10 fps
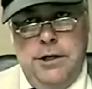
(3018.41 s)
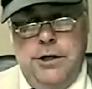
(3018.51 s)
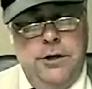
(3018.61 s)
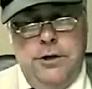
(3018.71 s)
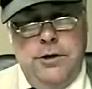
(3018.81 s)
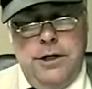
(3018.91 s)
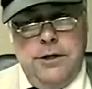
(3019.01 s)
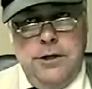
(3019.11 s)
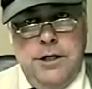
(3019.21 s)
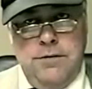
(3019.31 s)
and you, you're not
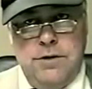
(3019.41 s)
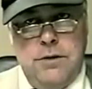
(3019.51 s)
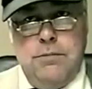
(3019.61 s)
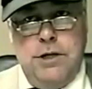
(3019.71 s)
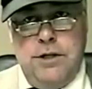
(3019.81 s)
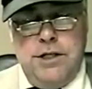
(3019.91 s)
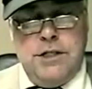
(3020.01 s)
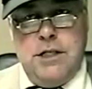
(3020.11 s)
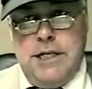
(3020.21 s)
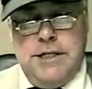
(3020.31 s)
going to give somebody these
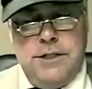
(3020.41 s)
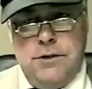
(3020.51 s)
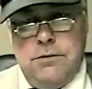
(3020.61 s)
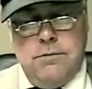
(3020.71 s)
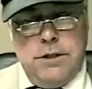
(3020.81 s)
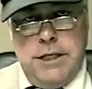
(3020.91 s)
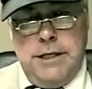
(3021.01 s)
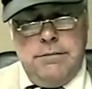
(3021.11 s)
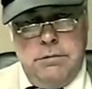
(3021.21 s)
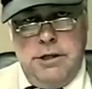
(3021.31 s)
classes overnight.
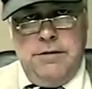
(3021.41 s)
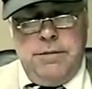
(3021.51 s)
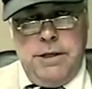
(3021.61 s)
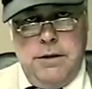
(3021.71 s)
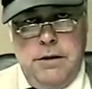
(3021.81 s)
Believe me.